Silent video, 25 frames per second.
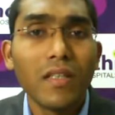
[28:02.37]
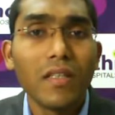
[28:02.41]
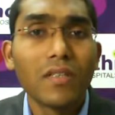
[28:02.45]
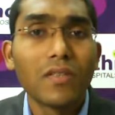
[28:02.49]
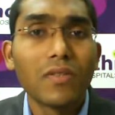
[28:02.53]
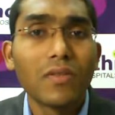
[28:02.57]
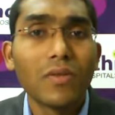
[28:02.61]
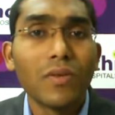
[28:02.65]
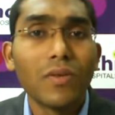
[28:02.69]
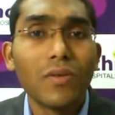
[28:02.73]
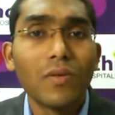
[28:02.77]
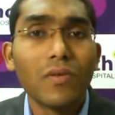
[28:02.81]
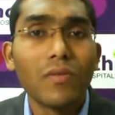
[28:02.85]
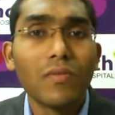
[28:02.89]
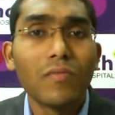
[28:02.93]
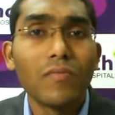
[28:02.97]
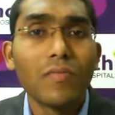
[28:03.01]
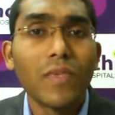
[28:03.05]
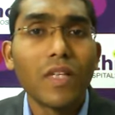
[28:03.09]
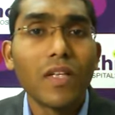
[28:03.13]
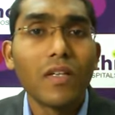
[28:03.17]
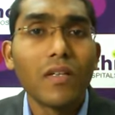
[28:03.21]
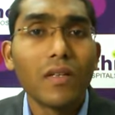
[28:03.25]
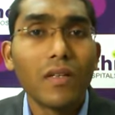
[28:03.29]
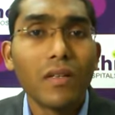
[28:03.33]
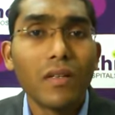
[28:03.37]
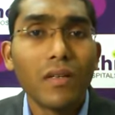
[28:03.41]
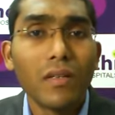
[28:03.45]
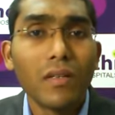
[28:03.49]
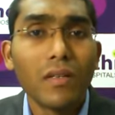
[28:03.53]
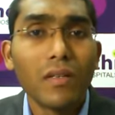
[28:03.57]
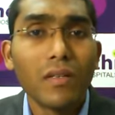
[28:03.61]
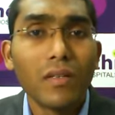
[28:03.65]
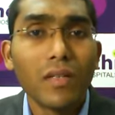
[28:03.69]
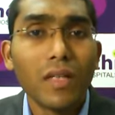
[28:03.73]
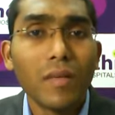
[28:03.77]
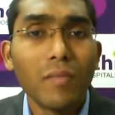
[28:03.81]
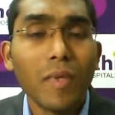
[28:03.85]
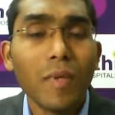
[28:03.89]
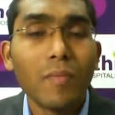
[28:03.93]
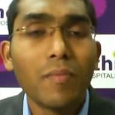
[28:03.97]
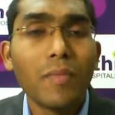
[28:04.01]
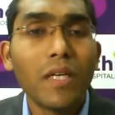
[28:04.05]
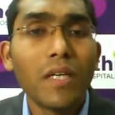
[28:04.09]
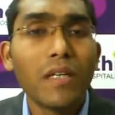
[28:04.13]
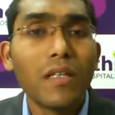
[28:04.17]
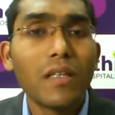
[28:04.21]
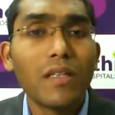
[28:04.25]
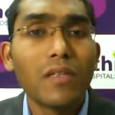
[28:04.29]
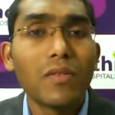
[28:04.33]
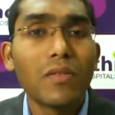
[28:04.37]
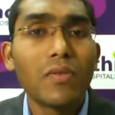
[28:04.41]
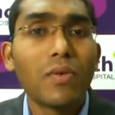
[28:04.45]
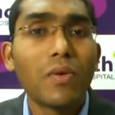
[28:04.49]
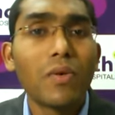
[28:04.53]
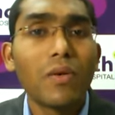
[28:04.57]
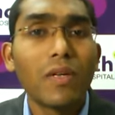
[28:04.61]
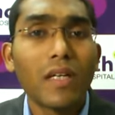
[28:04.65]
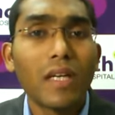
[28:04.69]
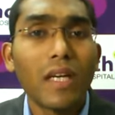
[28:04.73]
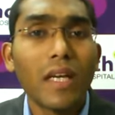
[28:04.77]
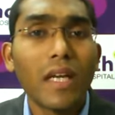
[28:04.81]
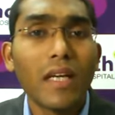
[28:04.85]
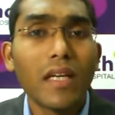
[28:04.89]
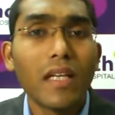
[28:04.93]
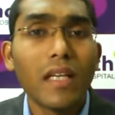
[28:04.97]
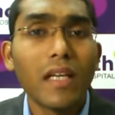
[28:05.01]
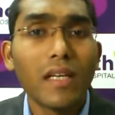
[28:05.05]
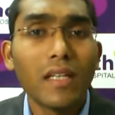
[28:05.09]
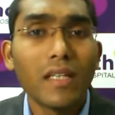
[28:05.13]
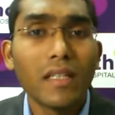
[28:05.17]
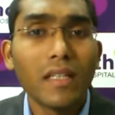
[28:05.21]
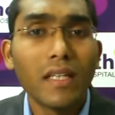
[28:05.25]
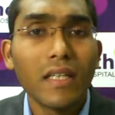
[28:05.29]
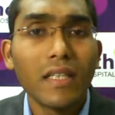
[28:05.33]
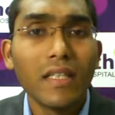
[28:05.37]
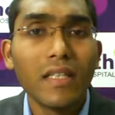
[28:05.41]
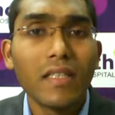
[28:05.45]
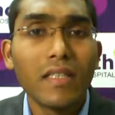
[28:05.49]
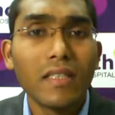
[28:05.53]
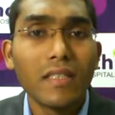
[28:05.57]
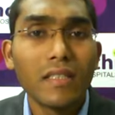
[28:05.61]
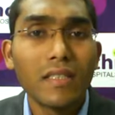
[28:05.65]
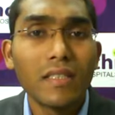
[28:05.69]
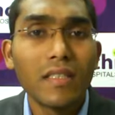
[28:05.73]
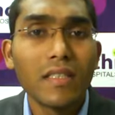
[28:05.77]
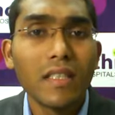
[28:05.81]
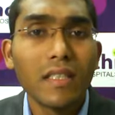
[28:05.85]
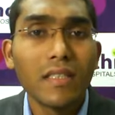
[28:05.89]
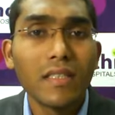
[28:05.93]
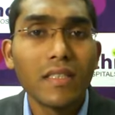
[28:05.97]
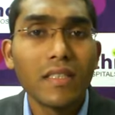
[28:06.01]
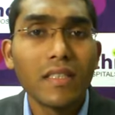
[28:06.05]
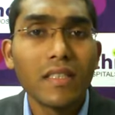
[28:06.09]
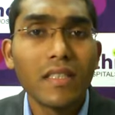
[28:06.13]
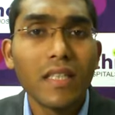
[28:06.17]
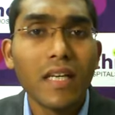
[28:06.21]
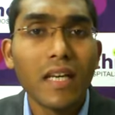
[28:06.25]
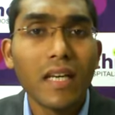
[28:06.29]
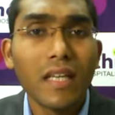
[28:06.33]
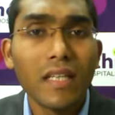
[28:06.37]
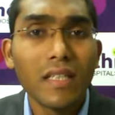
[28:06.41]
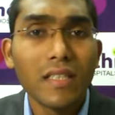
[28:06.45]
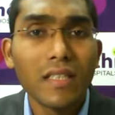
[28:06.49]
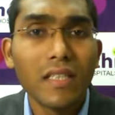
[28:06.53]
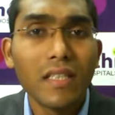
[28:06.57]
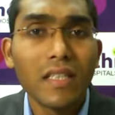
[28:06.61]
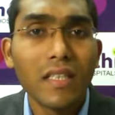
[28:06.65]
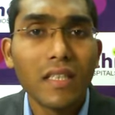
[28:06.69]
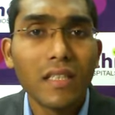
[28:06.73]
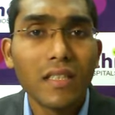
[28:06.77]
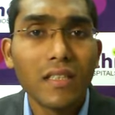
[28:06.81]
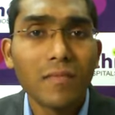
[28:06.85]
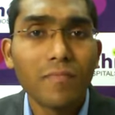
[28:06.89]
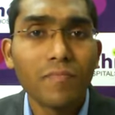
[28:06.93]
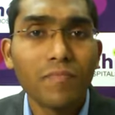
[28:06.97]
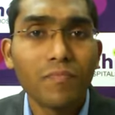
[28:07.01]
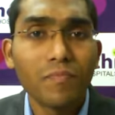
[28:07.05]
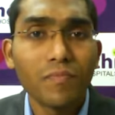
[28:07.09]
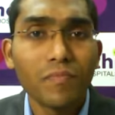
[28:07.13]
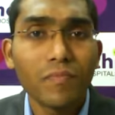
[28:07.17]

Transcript: So remember, don't neglect kidney diseases in early stages.